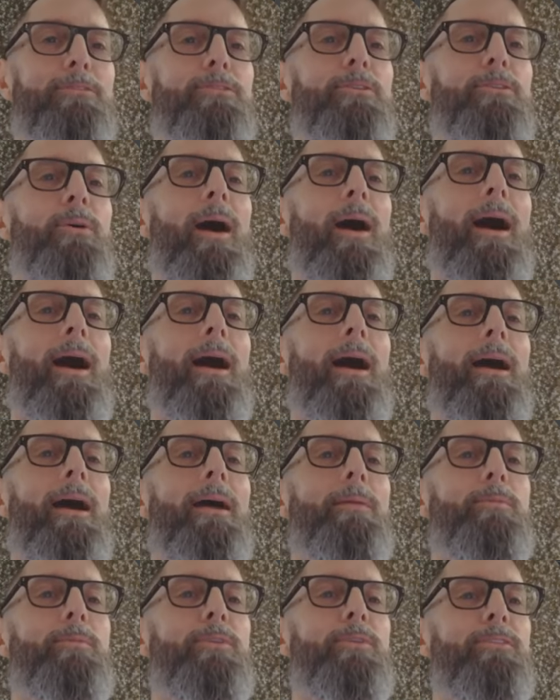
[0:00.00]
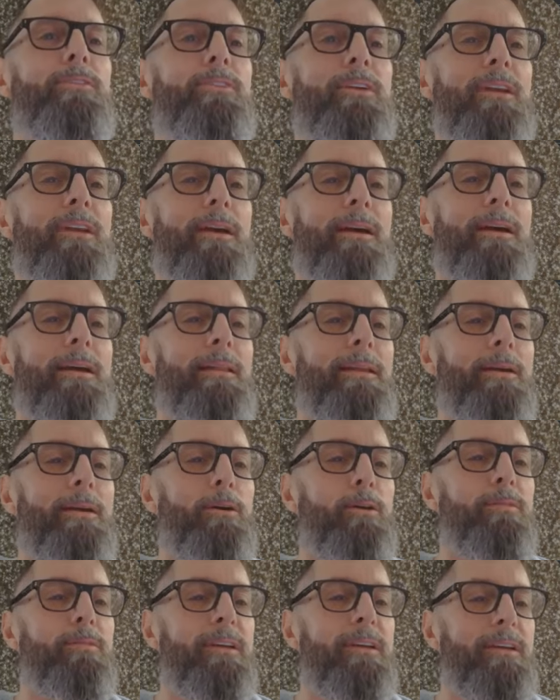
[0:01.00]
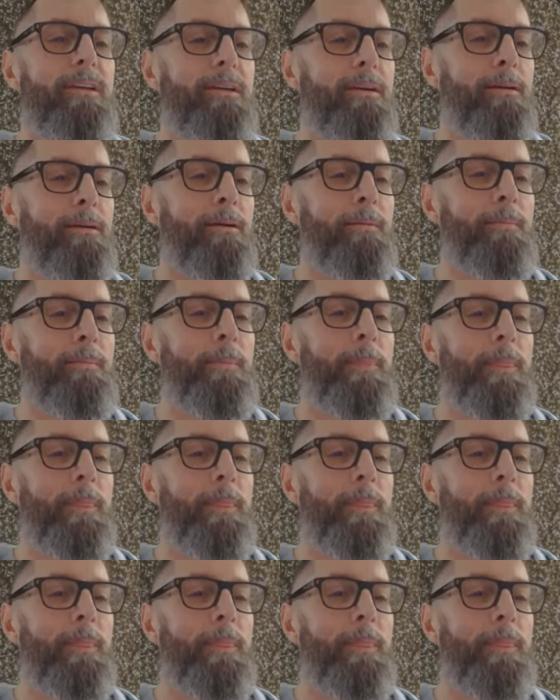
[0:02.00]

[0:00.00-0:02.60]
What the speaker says: so I'm just going to click over here.